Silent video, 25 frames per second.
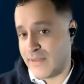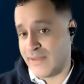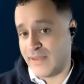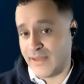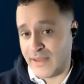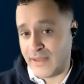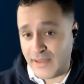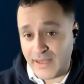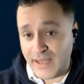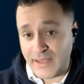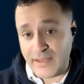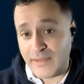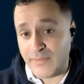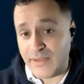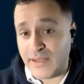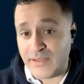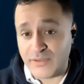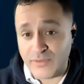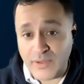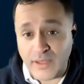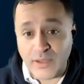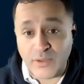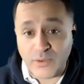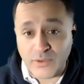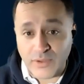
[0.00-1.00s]
A database
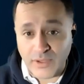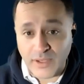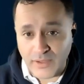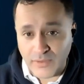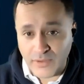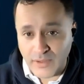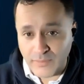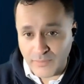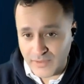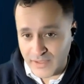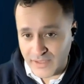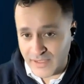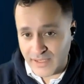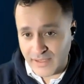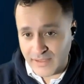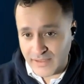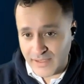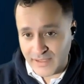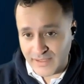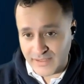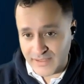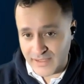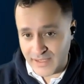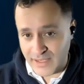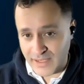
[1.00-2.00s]
record can represent
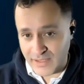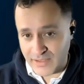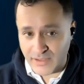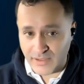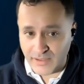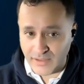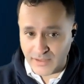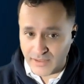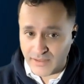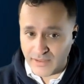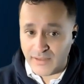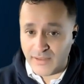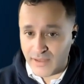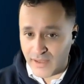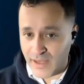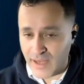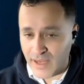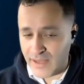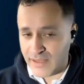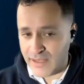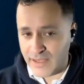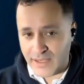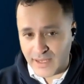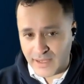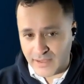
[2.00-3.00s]
these stages. I
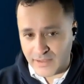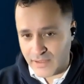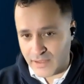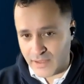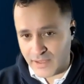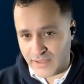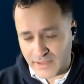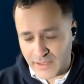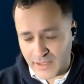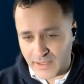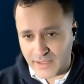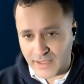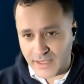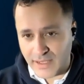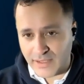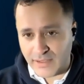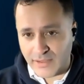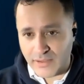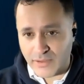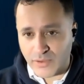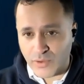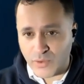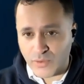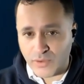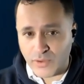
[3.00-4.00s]
can enter as a lead,
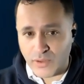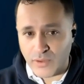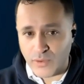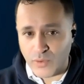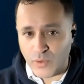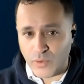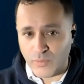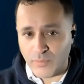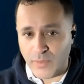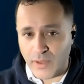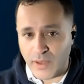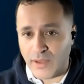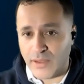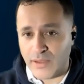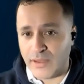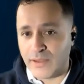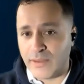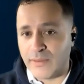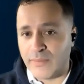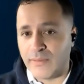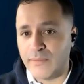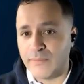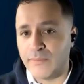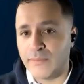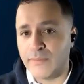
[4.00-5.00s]
donor, or partner.
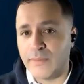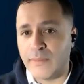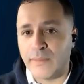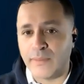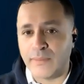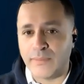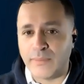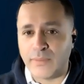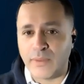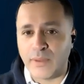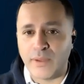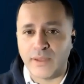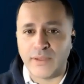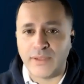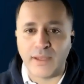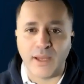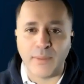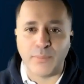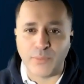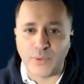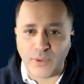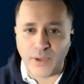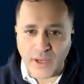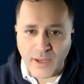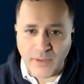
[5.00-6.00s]
For
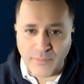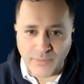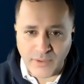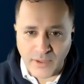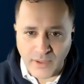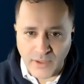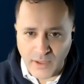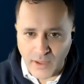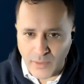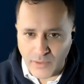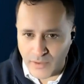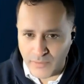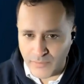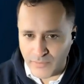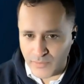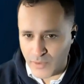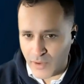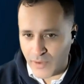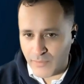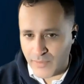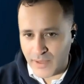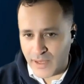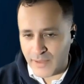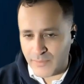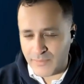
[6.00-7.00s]
example, I filled out a
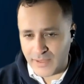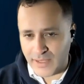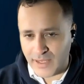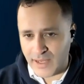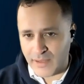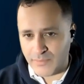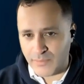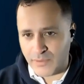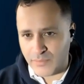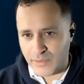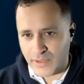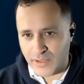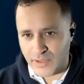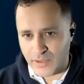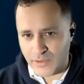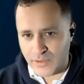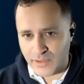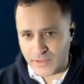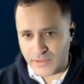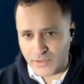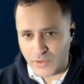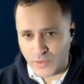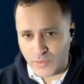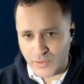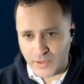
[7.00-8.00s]
form and became a recurring
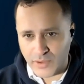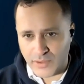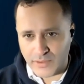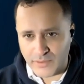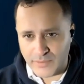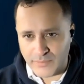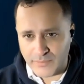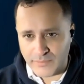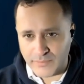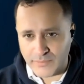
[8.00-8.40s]
donor.